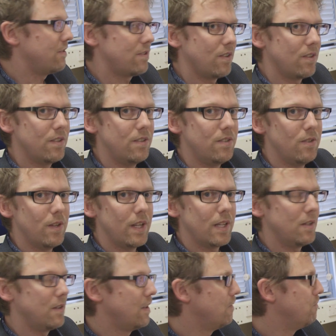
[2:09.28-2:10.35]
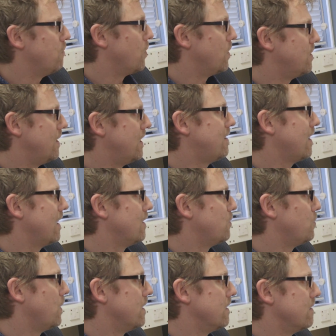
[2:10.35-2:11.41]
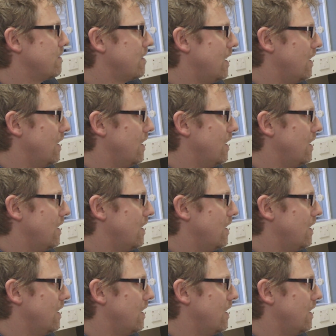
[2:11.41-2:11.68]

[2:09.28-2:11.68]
started doing more detailed ones,